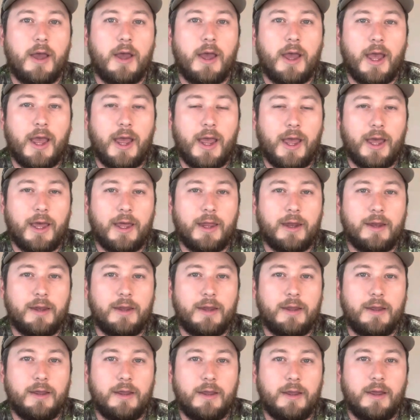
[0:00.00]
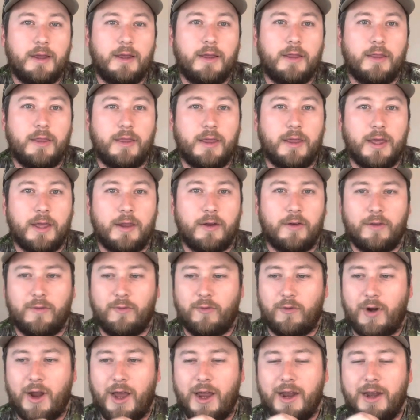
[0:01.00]
And then
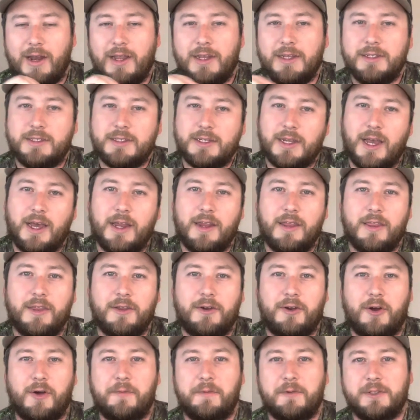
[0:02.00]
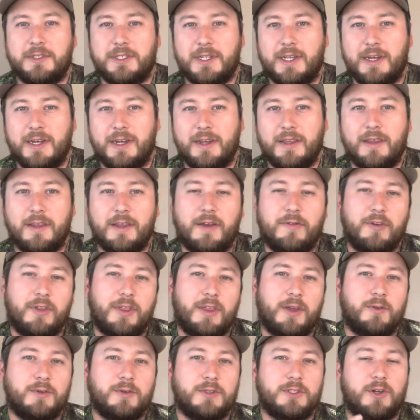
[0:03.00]
right as kind of the tournament was ending,
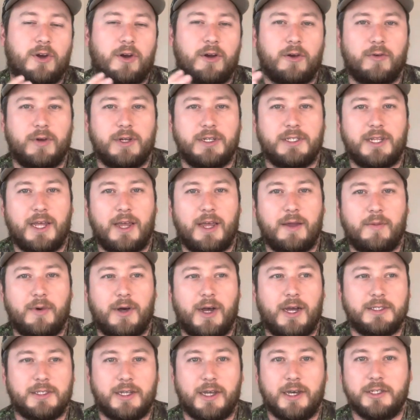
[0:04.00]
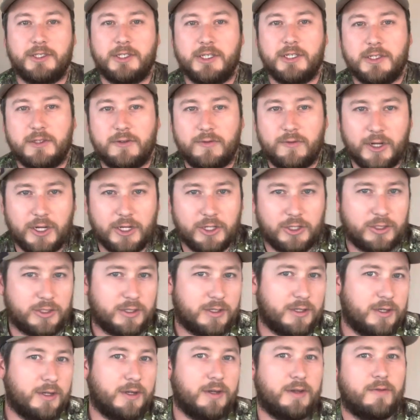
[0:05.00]
everything was starting to restabilize. Gussie's fish
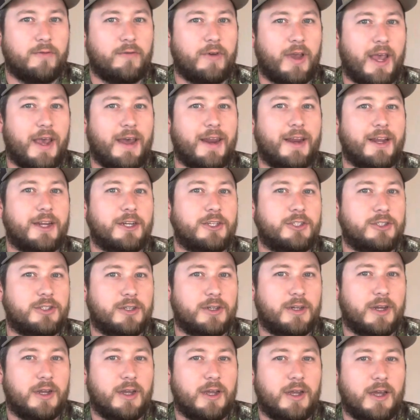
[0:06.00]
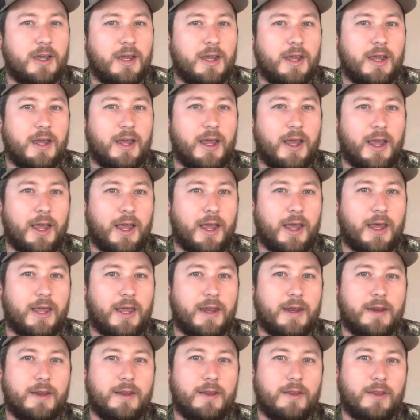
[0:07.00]
vanish,
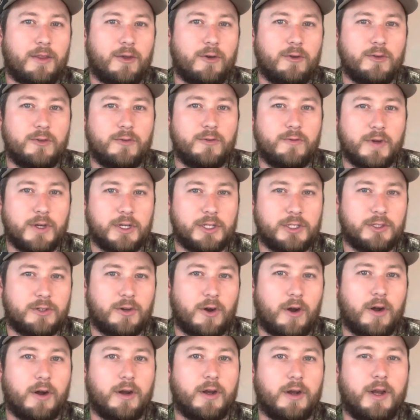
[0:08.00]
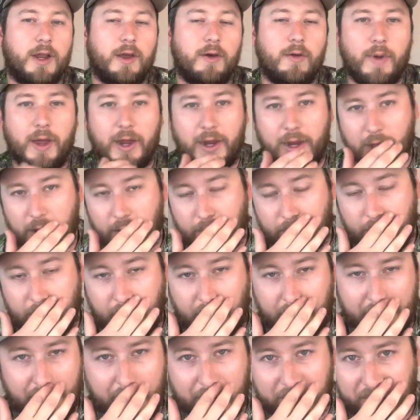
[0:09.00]
and those fish start coming back up. I
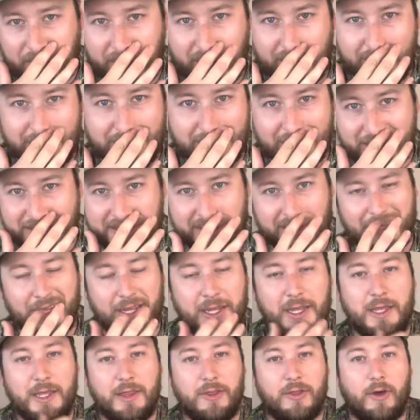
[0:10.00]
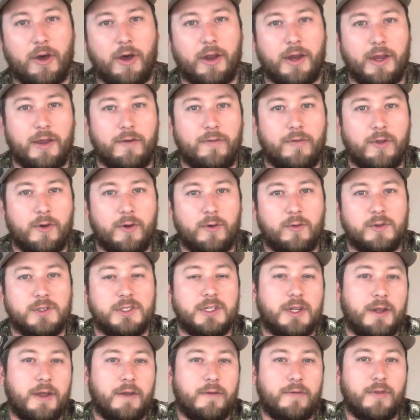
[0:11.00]
think Frosnick said that he thought if
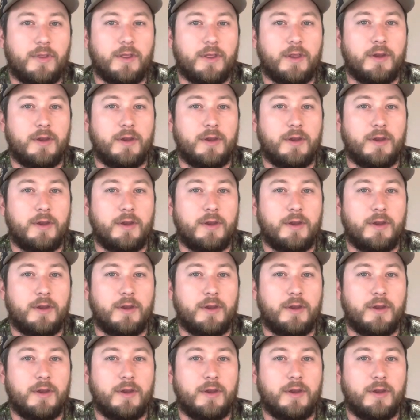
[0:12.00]
the